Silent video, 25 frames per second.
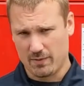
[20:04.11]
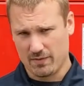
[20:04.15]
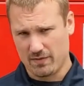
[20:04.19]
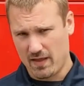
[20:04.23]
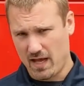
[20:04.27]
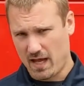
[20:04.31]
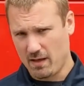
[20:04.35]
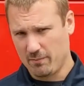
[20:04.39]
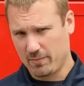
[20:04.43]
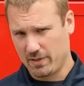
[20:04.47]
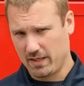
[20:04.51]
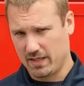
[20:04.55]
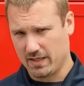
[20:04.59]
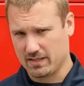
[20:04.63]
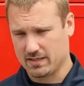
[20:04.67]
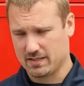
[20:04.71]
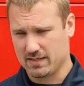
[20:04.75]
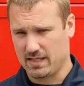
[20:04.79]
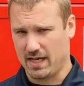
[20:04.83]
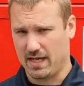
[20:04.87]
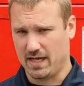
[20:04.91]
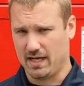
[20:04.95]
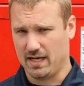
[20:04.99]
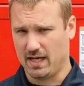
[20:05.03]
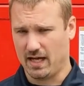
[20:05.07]
with that being
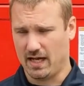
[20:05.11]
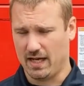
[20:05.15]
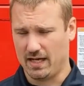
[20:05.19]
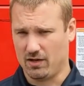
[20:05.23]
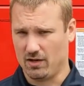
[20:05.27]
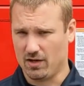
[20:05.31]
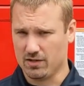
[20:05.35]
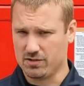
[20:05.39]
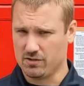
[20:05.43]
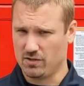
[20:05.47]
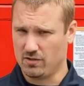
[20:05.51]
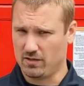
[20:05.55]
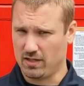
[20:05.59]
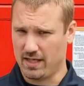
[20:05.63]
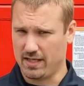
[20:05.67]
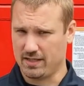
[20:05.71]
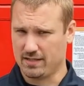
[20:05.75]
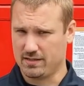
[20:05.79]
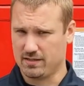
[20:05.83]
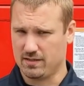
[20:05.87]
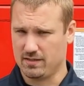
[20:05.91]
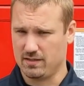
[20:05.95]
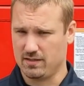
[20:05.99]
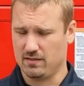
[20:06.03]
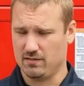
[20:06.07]
said, I'd also
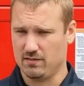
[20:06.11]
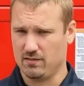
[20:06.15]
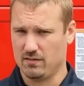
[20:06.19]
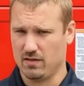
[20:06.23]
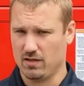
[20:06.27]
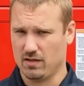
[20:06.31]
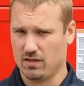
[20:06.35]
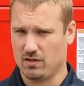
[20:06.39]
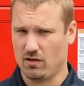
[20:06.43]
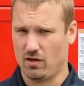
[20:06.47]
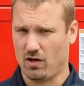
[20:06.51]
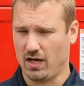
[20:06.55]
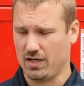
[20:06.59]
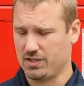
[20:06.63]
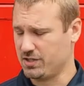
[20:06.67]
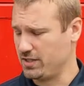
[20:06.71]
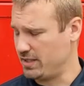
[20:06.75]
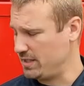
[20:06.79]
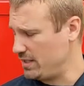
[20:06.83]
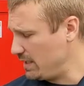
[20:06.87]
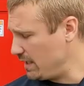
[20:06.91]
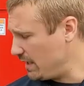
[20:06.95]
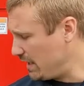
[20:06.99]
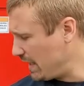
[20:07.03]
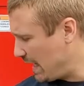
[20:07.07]
like to
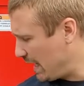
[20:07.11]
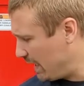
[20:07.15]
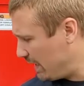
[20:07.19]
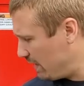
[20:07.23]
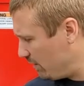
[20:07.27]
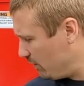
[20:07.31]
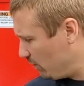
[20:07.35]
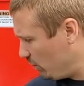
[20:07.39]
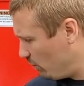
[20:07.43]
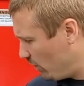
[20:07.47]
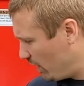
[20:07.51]
caution that